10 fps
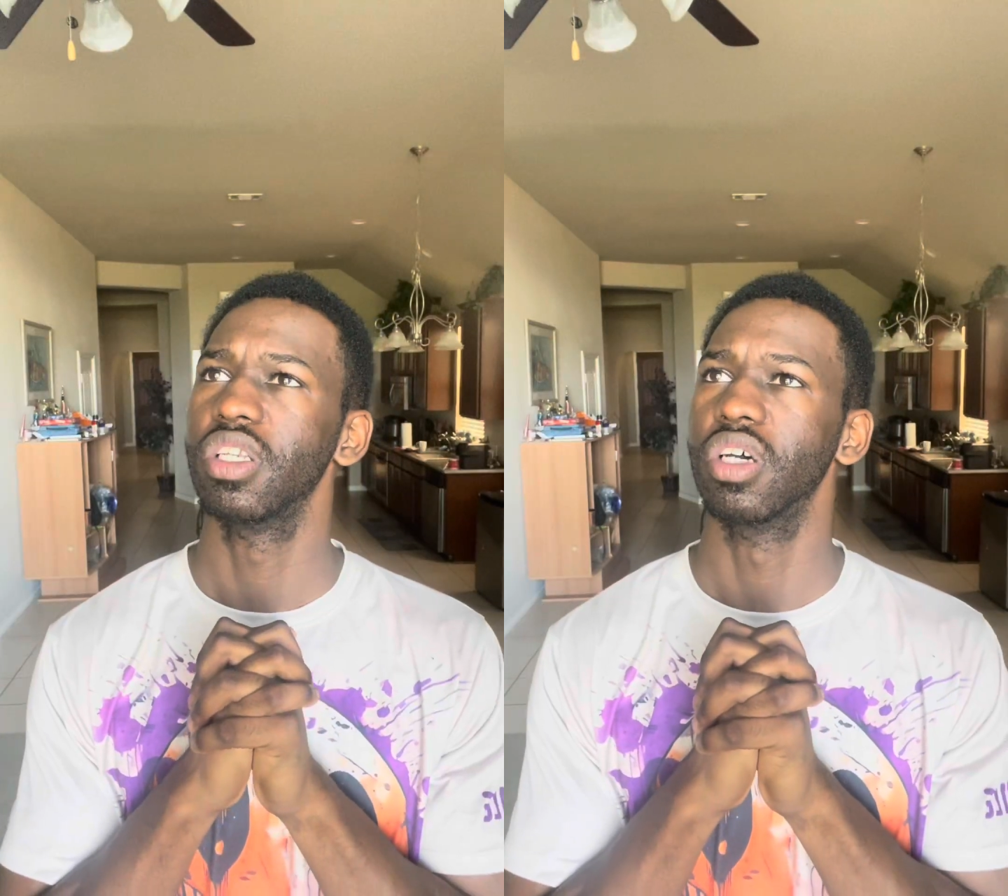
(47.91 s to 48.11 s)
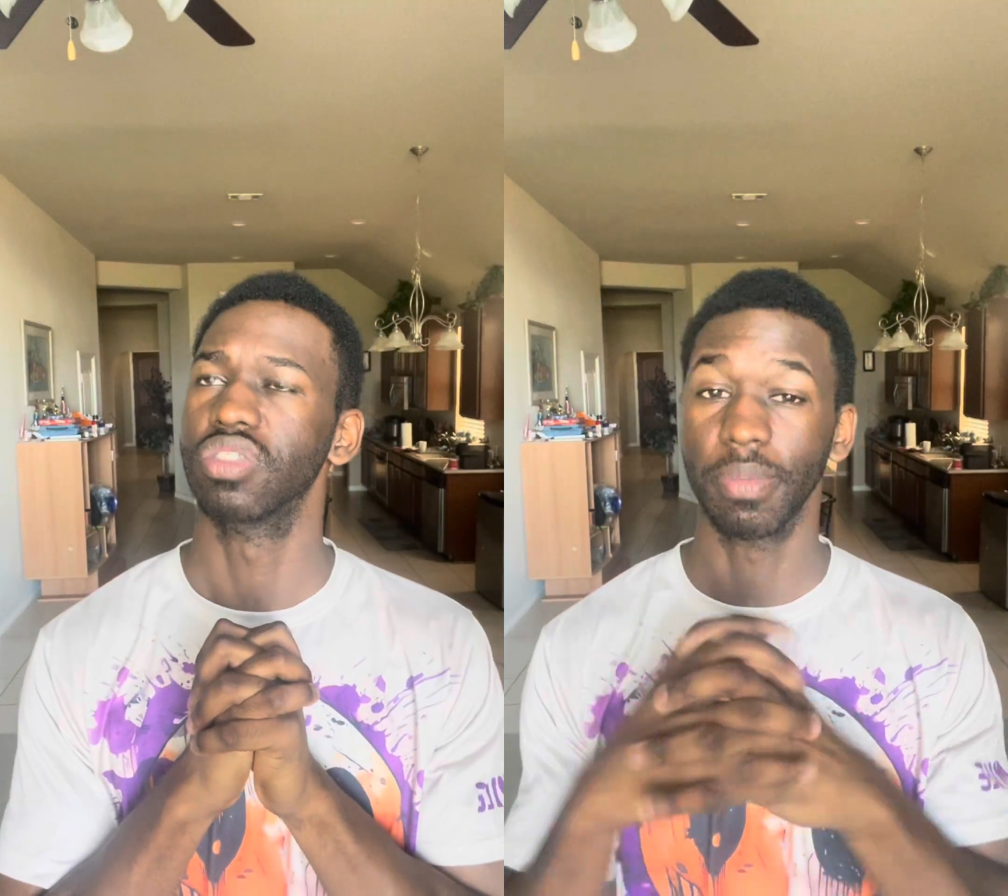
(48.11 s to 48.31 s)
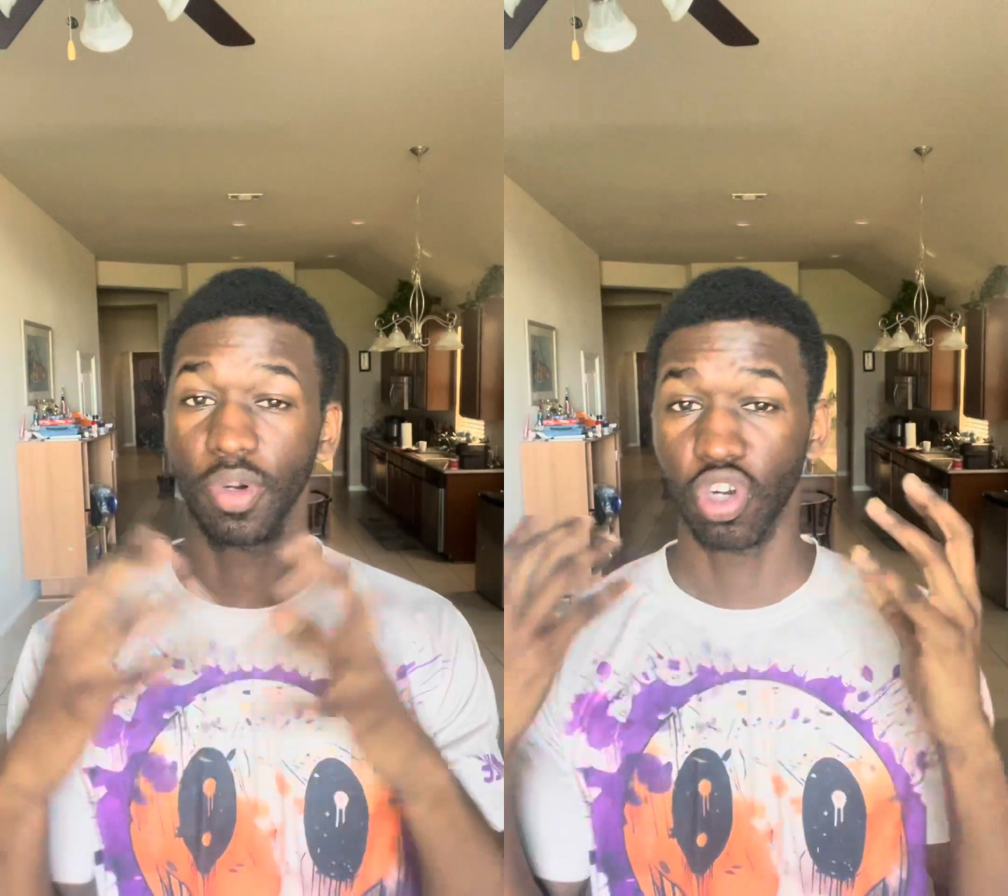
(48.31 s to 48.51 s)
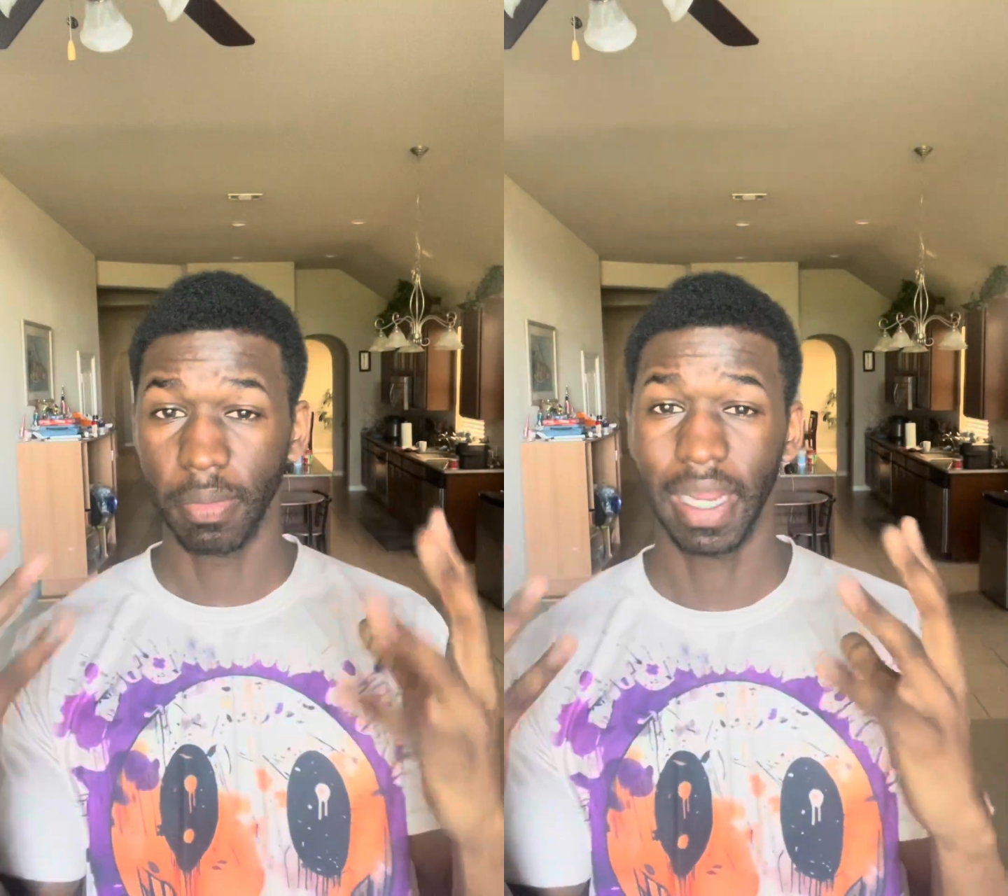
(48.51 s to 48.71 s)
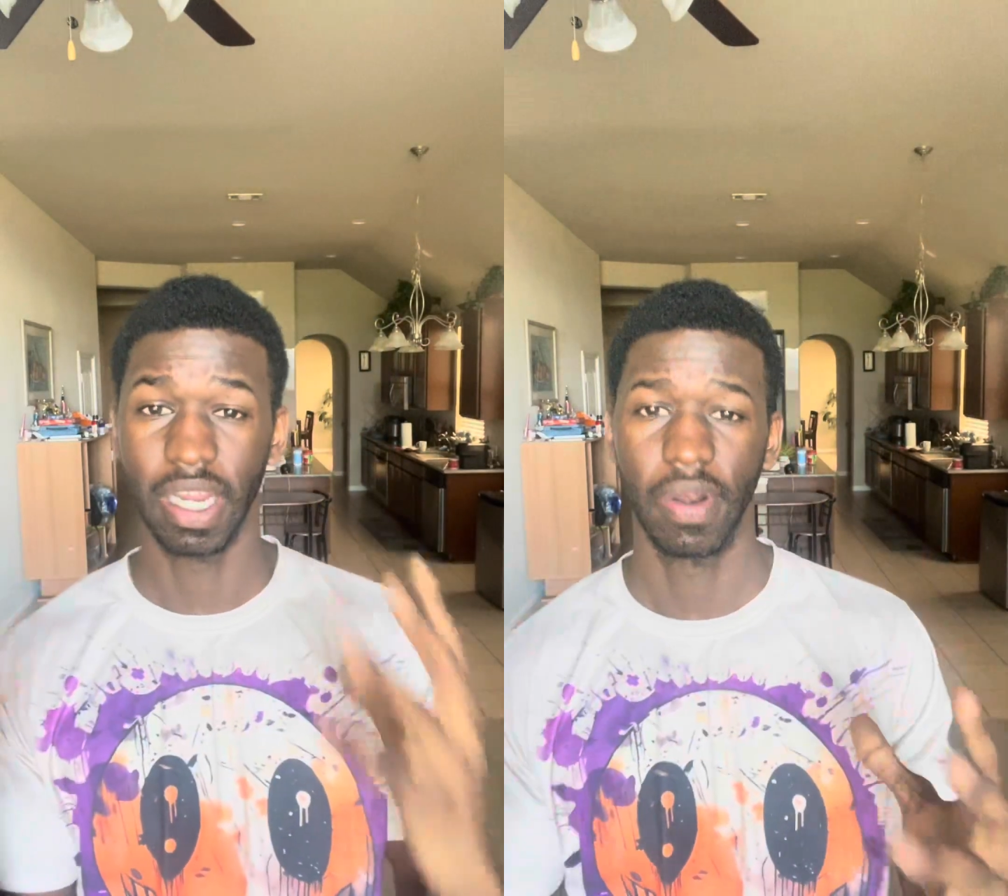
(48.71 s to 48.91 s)
So I've been growing my
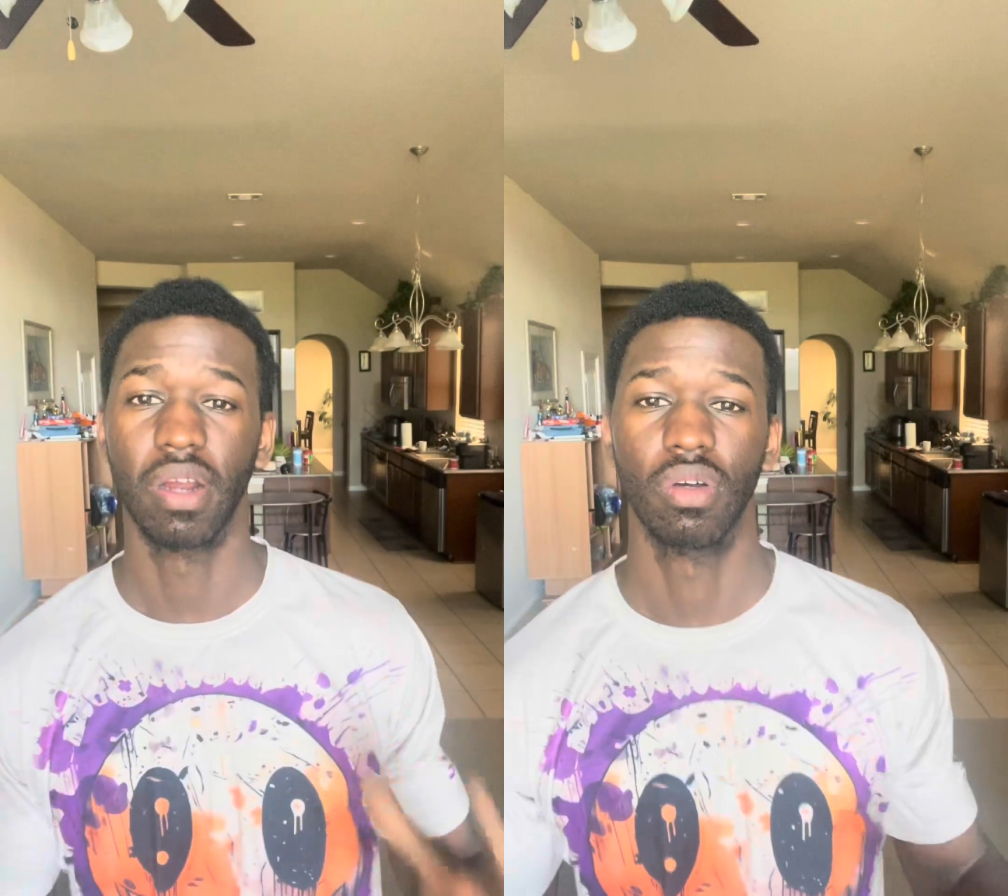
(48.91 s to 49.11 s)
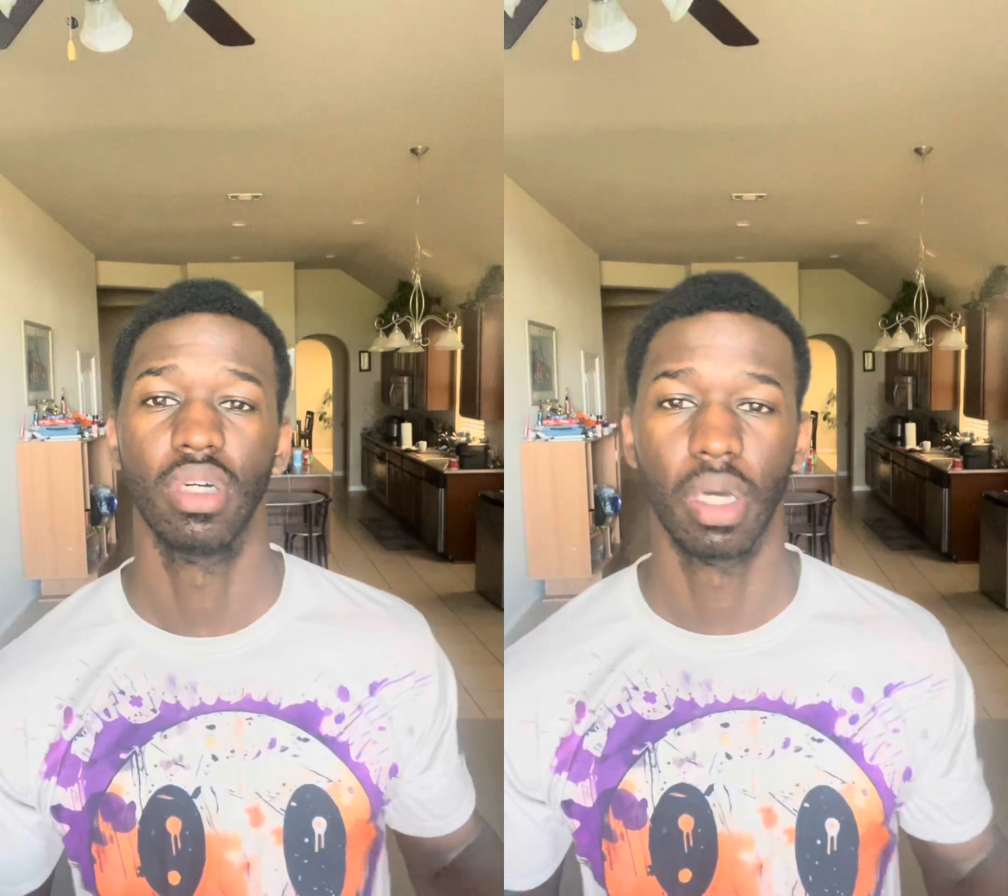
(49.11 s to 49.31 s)
hair out. I've